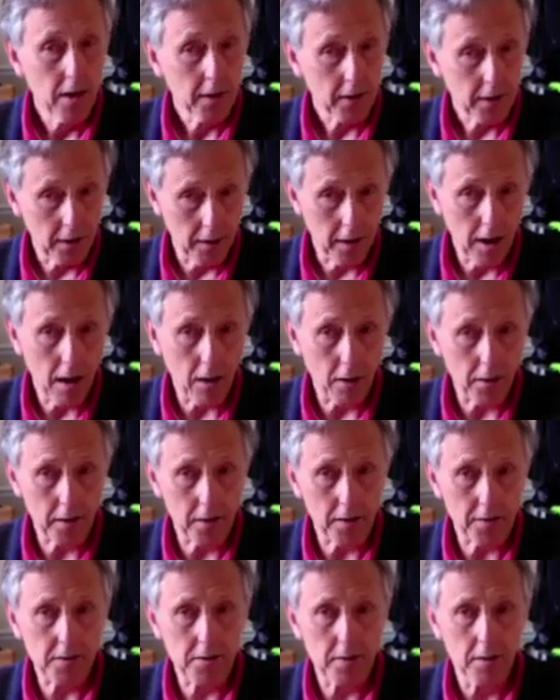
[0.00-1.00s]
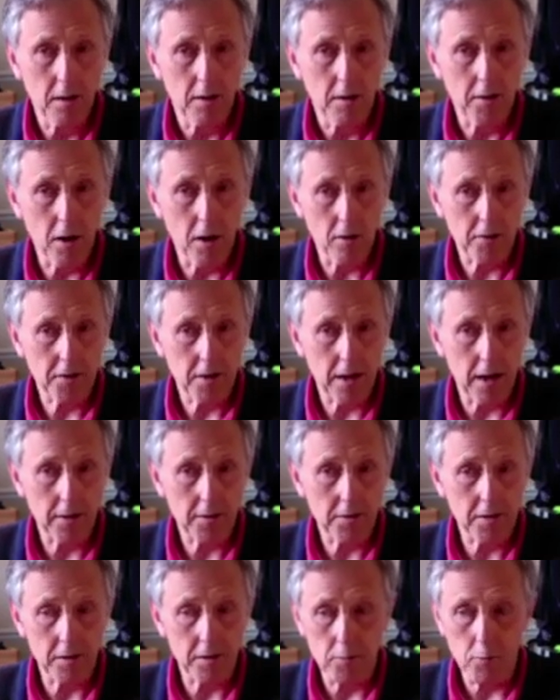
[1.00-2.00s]
can harness
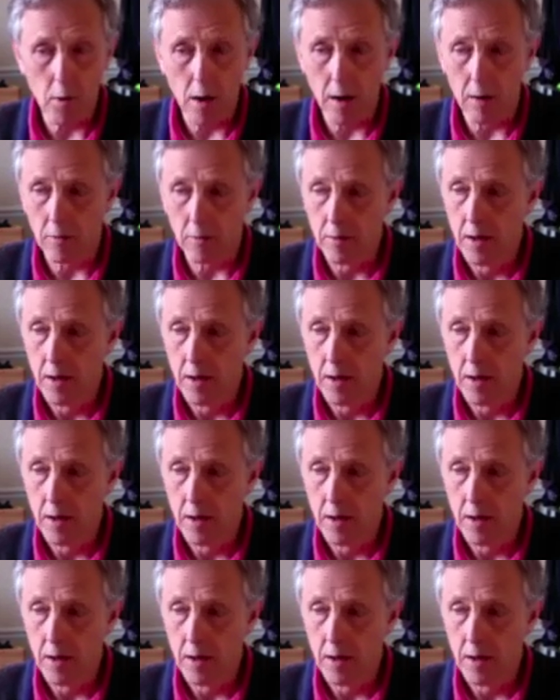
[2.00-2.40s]
neuroscience as well.